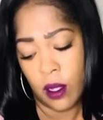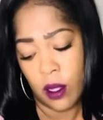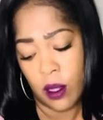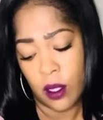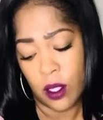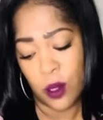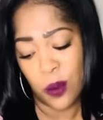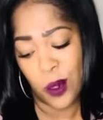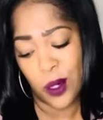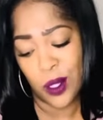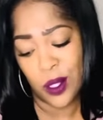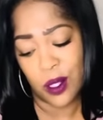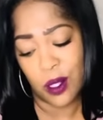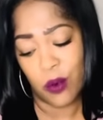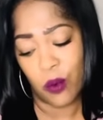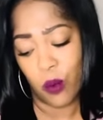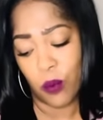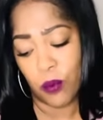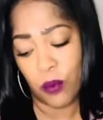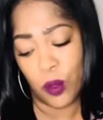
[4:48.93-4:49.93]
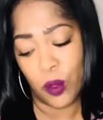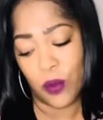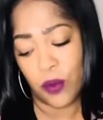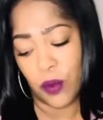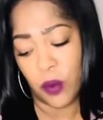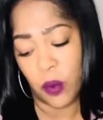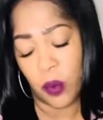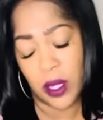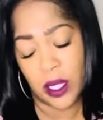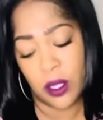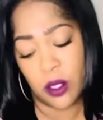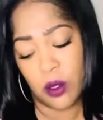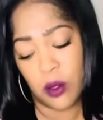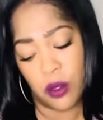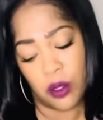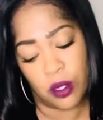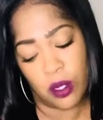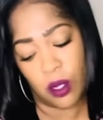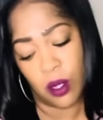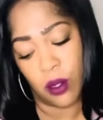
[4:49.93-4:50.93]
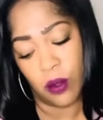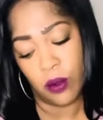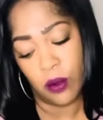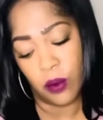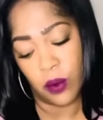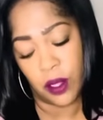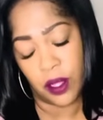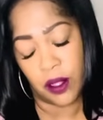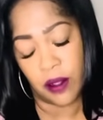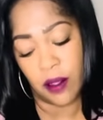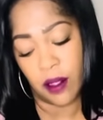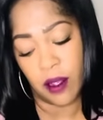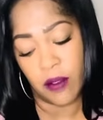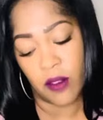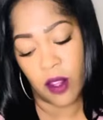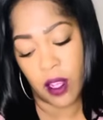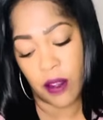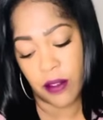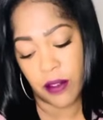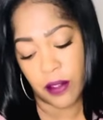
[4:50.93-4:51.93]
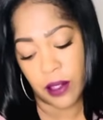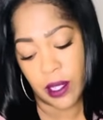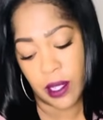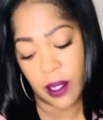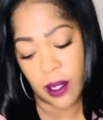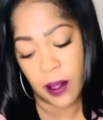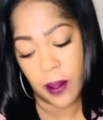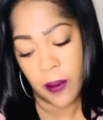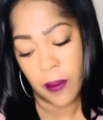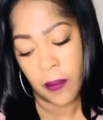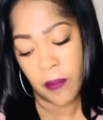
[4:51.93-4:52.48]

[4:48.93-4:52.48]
This person moved way too slow with their love offering.